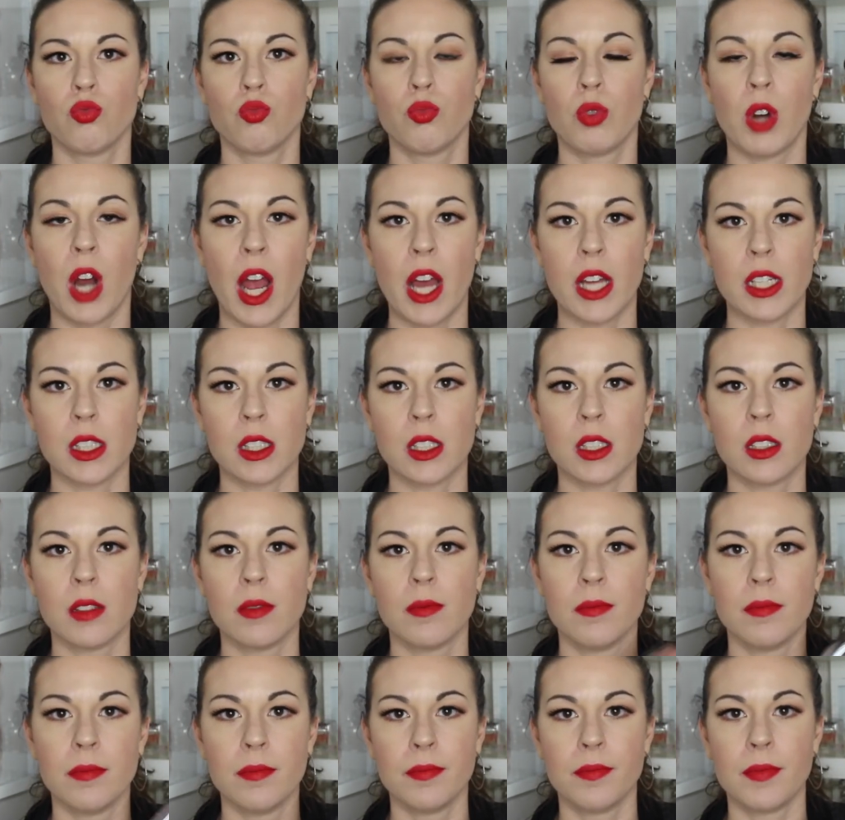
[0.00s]
Bronze.
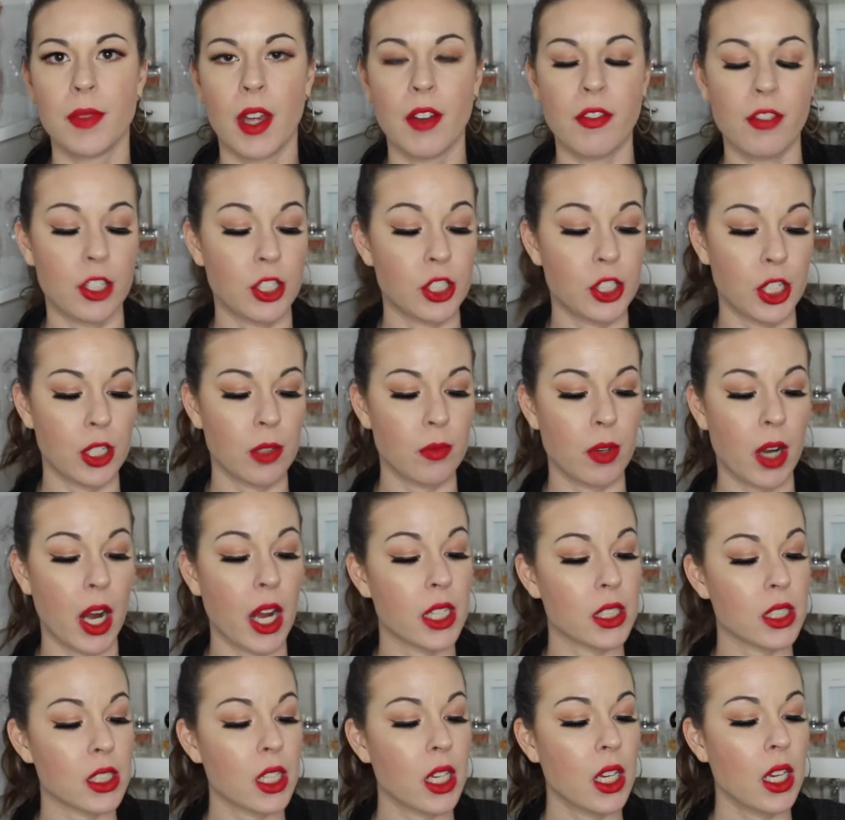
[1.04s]
For sure,
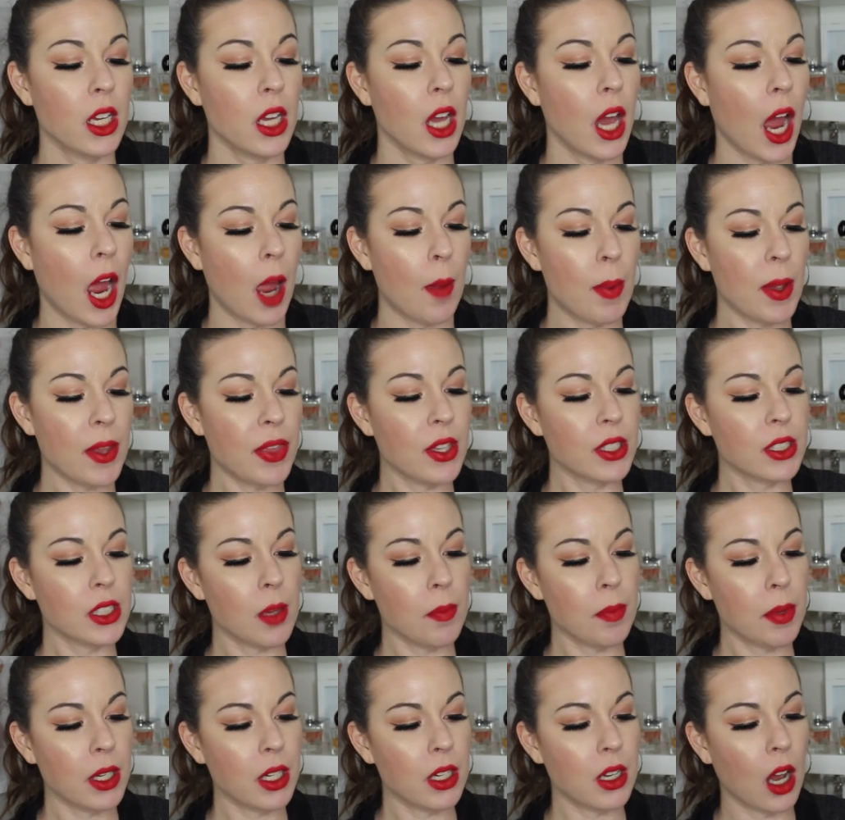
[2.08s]
bronze. I picked this
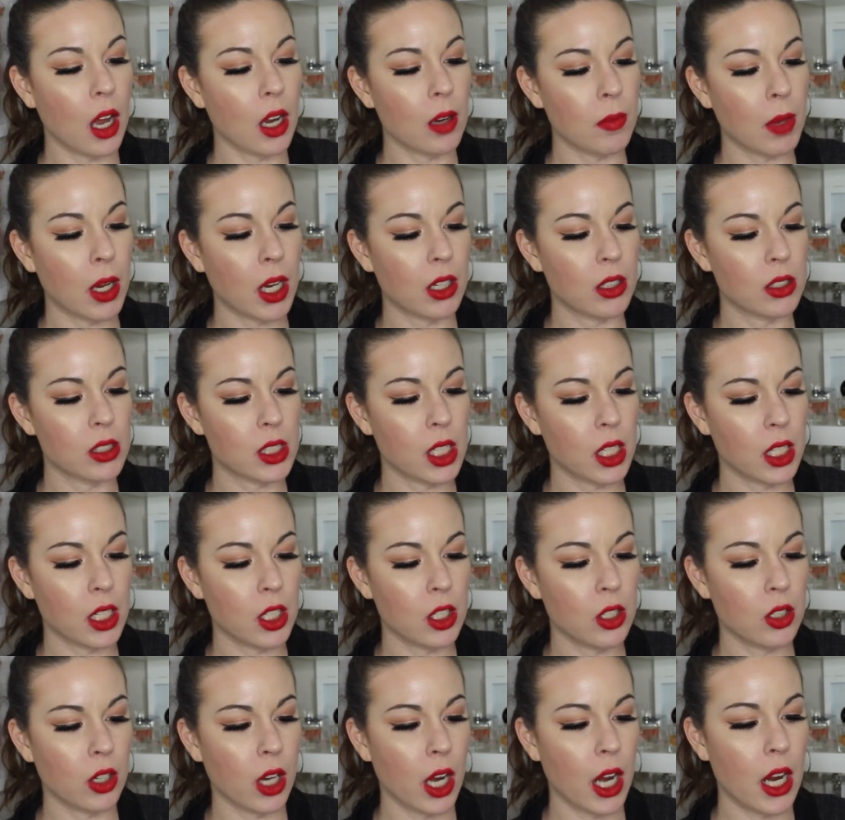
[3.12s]
up in Gunmetal. It's like
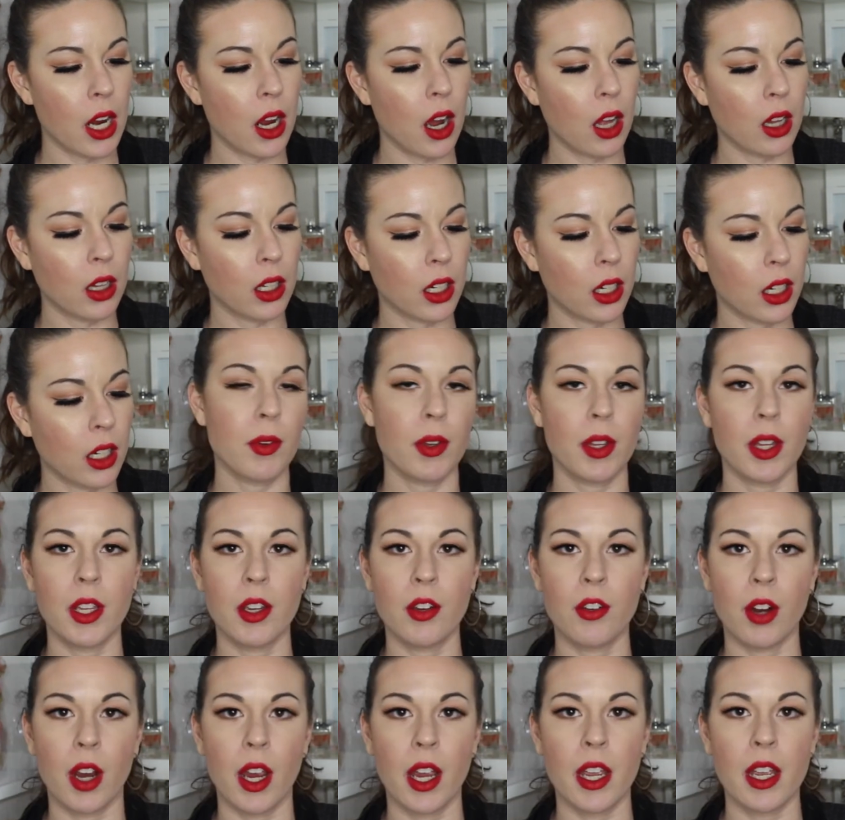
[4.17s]
a gray color. Really
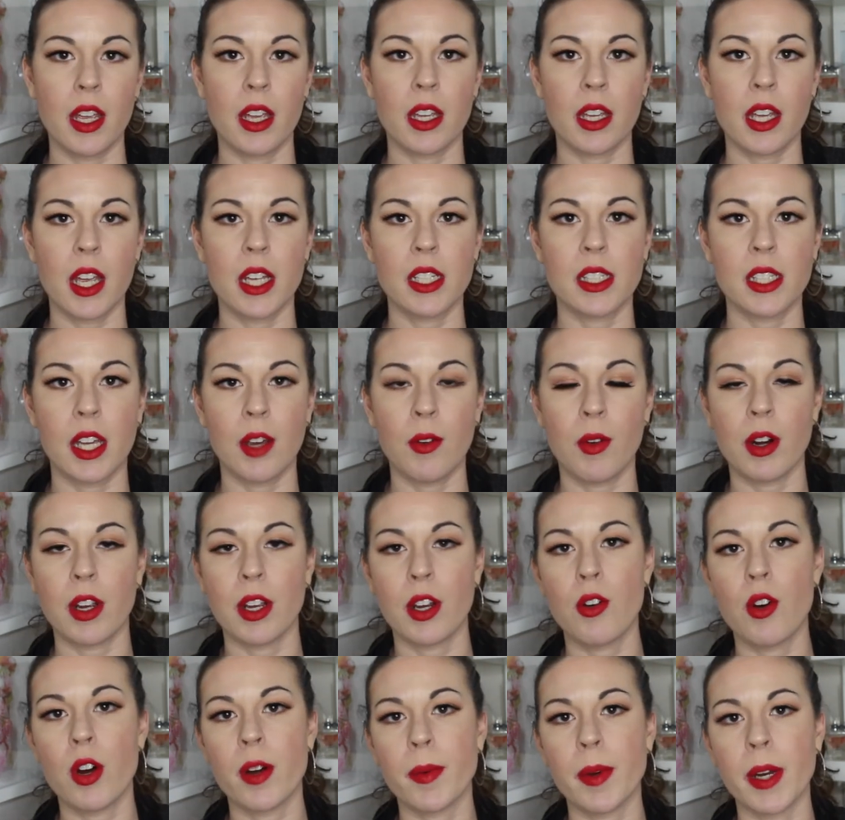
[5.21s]
great in case I want to
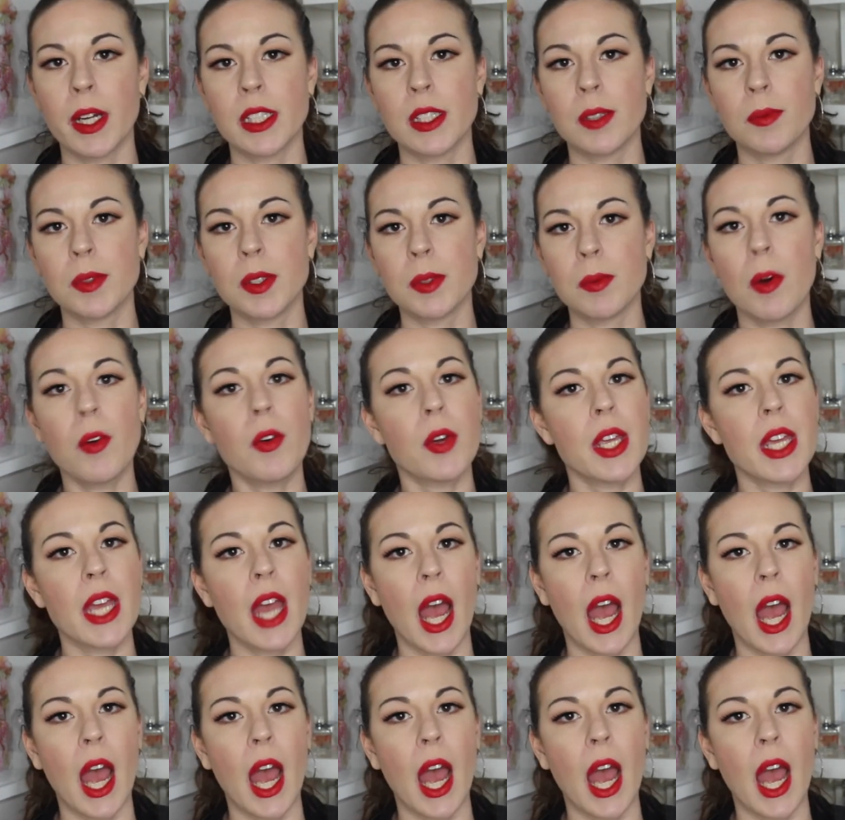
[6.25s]
incorporate some smoky